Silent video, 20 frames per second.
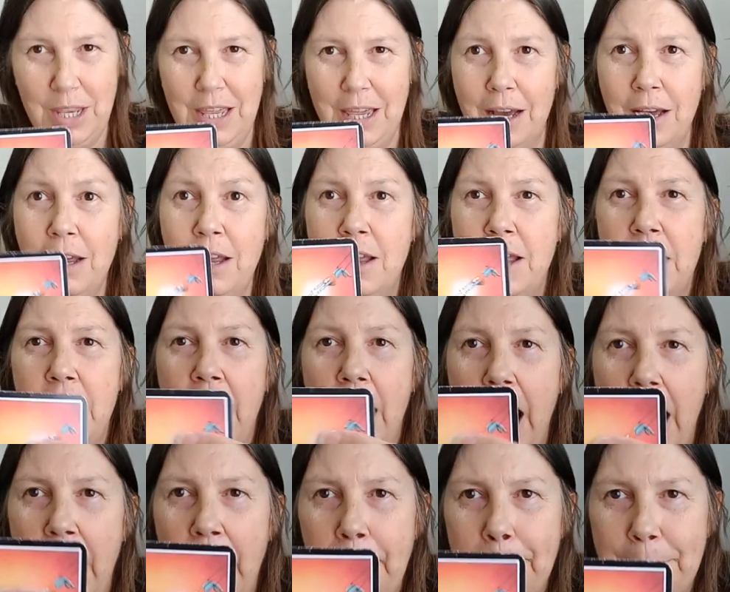yeah?
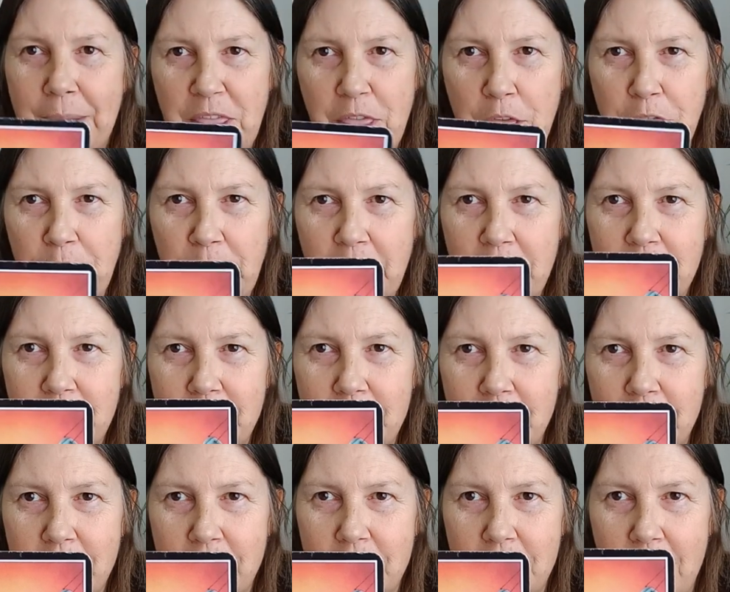But the thing is,
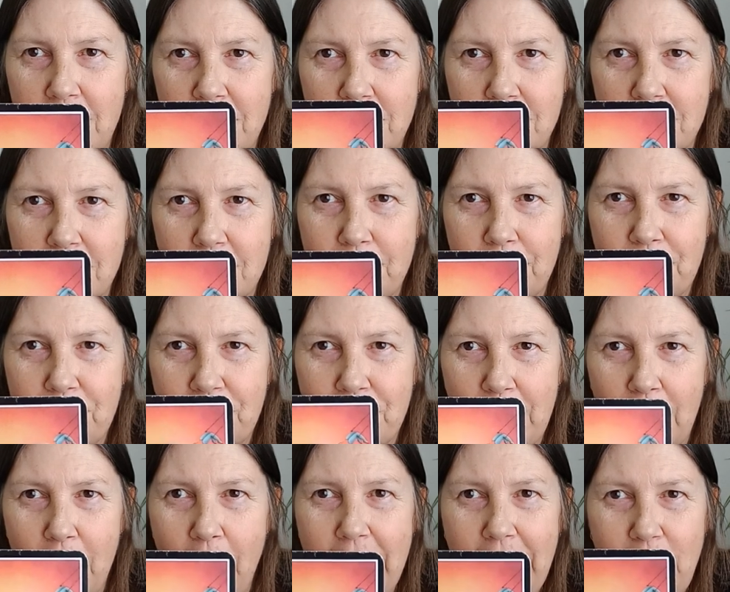it's
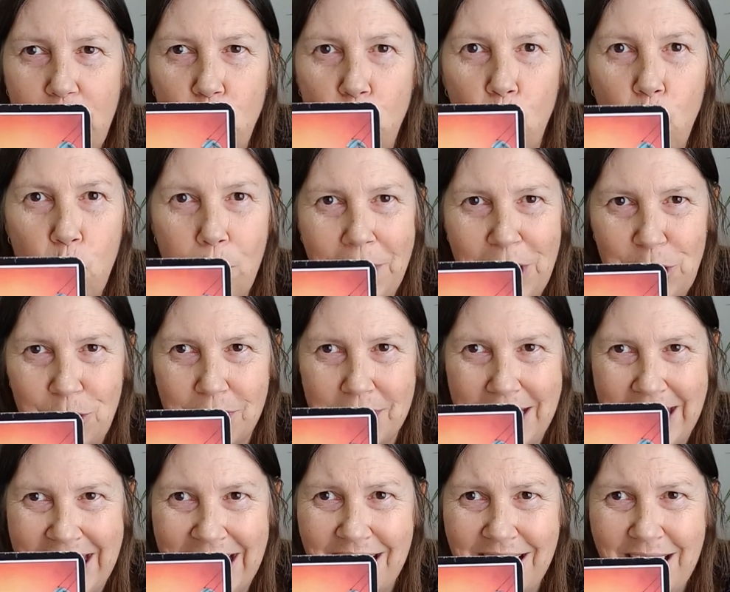like you're almost
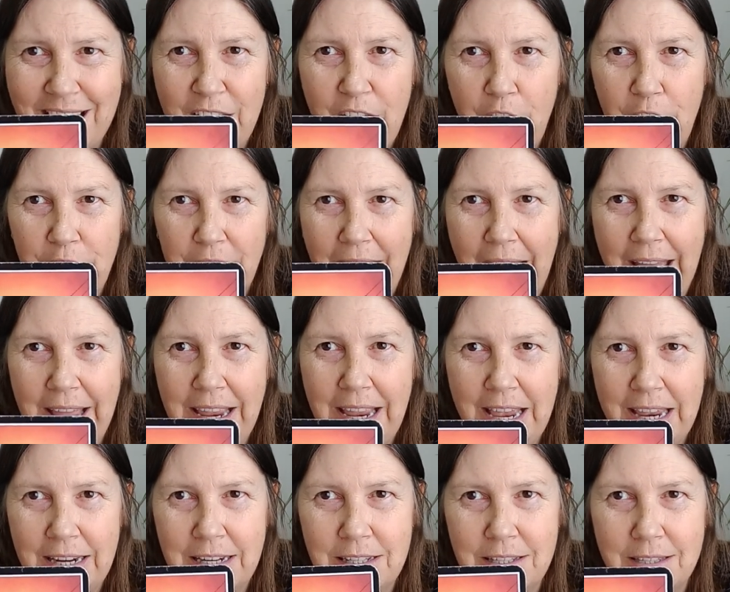there, okay?
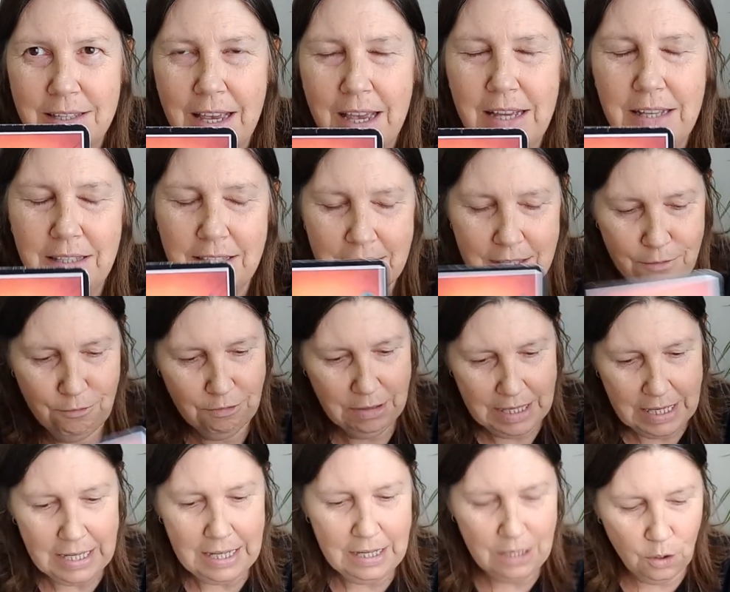And it's
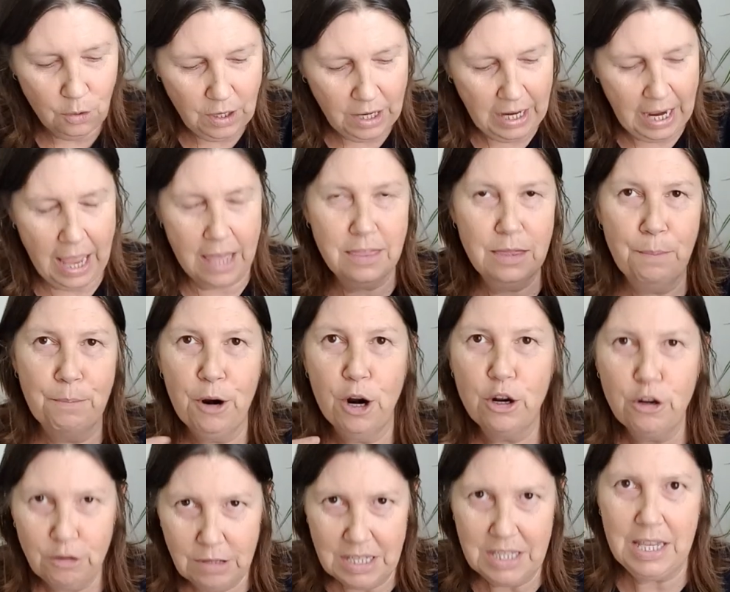really looking at the
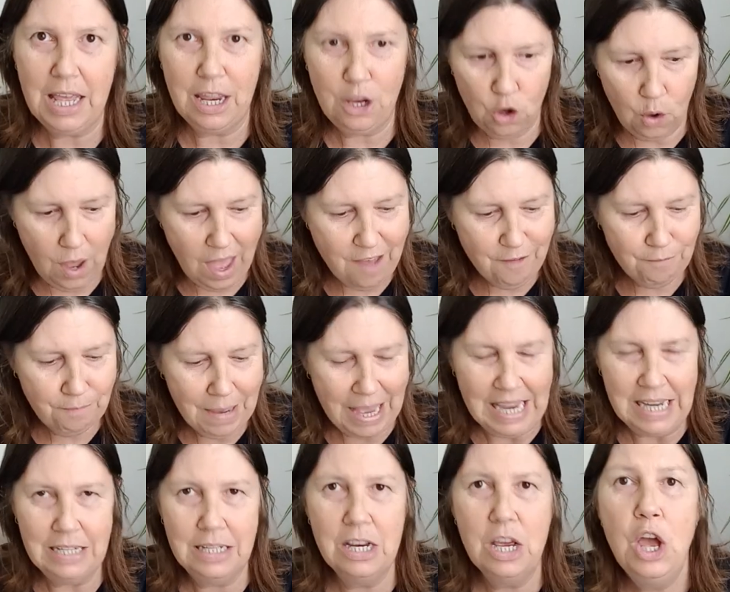progress that you have
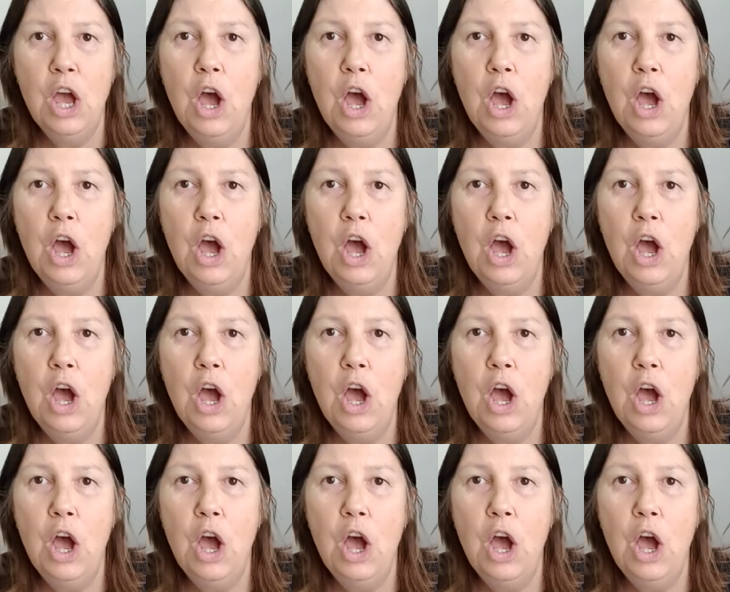made,